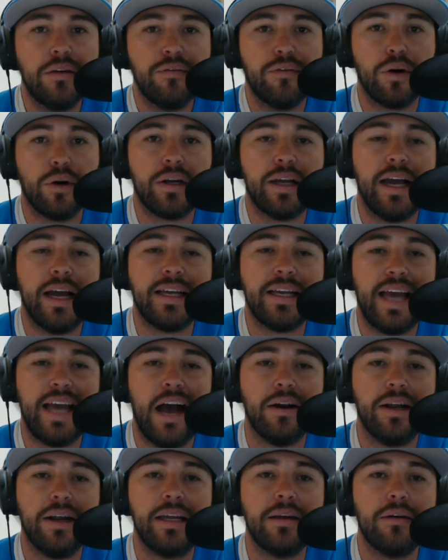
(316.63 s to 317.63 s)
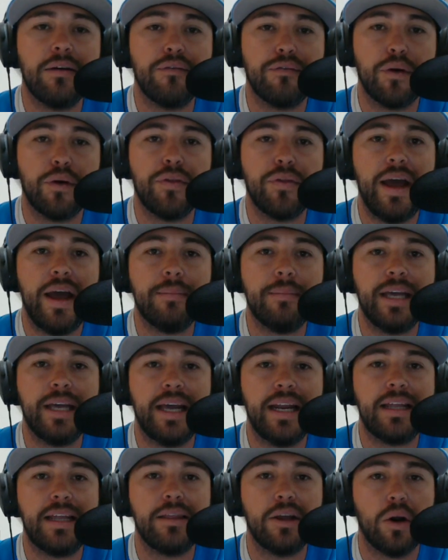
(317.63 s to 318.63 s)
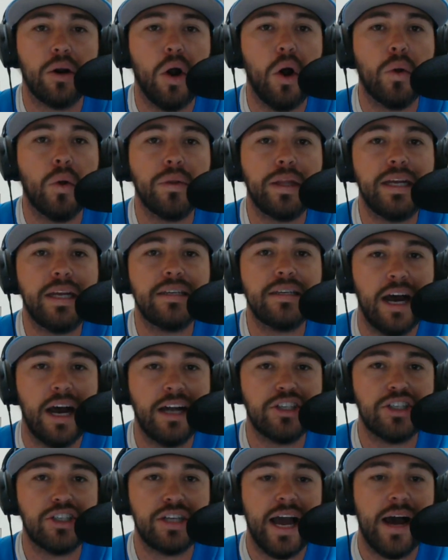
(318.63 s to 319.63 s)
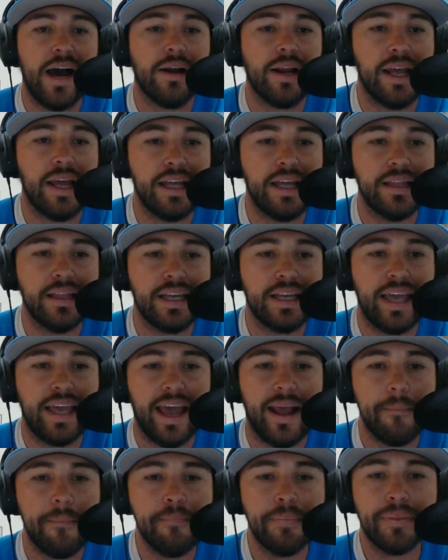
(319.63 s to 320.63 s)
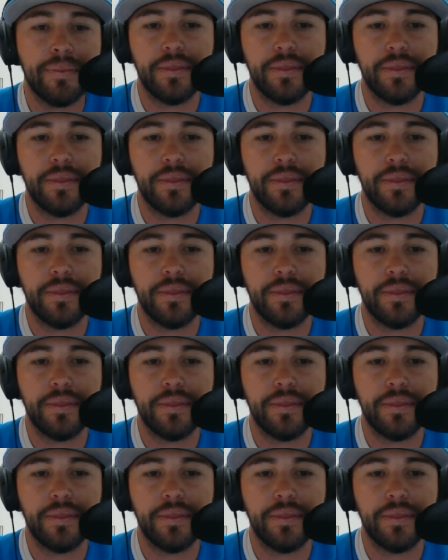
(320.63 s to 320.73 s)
for accounting for them getting their only touchdown in the game.